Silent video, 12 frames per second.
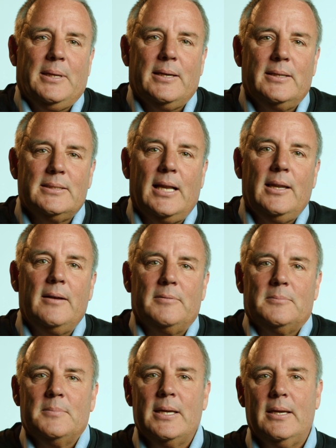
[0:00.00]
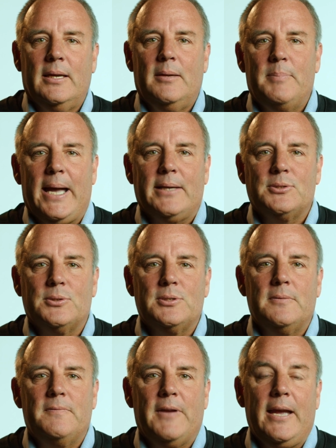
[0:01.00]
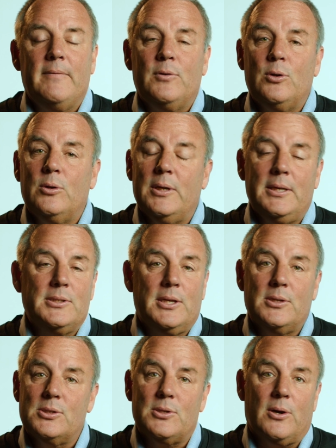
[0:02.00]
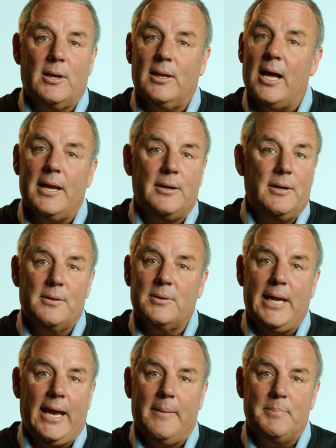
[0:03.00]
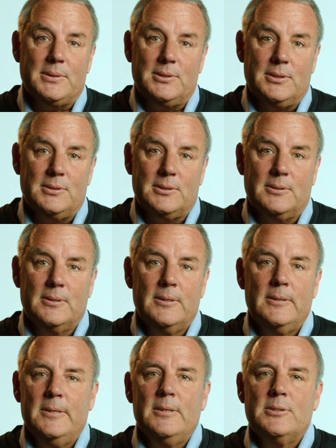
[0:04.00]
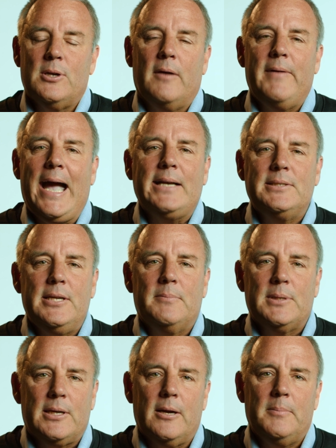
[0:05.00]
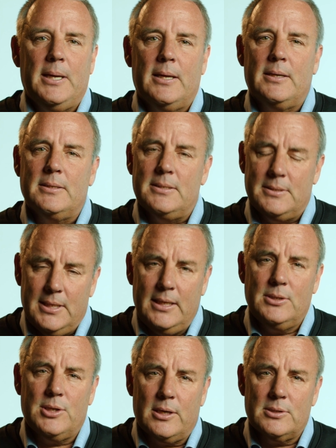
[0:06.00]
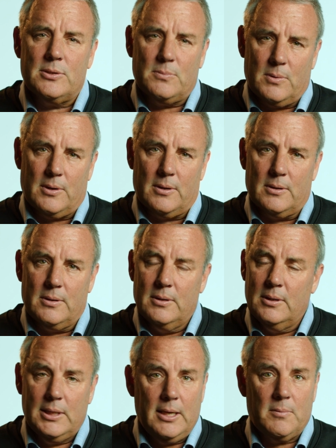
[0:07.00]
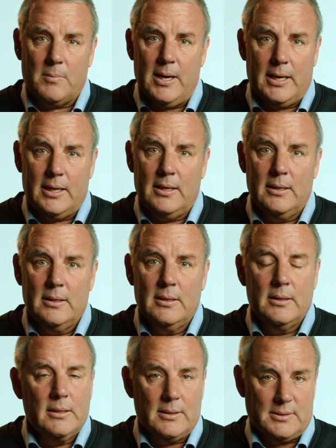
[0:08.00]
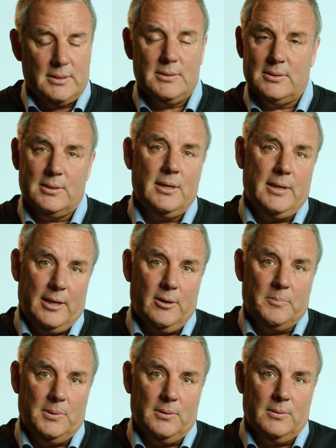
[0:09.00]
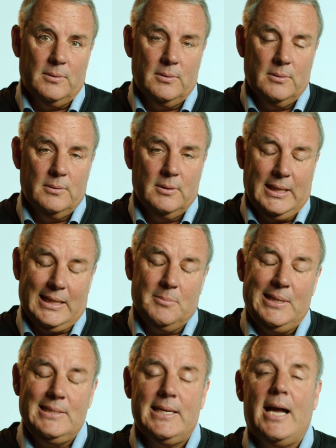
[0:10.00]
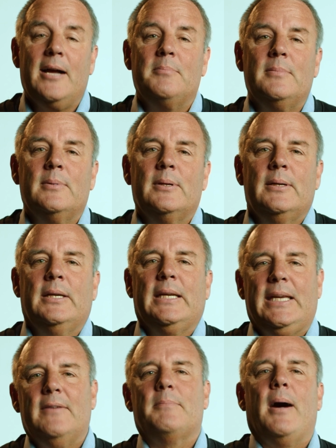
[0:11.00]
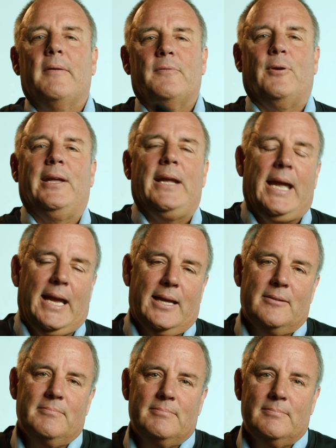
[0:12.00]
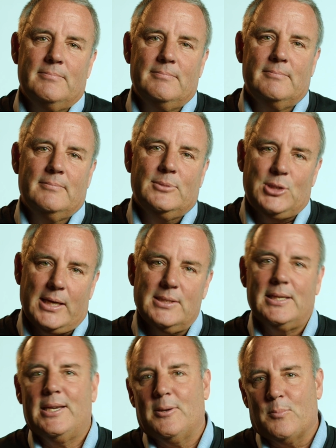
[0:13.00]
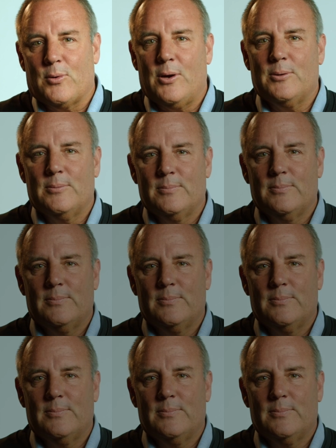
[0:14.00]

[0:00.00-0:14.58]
because I love him. He pastors in Fayetteville, and he's going to start a lot of other campuses. So I've asked him to come in and teach us the word. Get ready, because this is going to help you. In the meantime, give my friend a hand, Jason Kimbrough.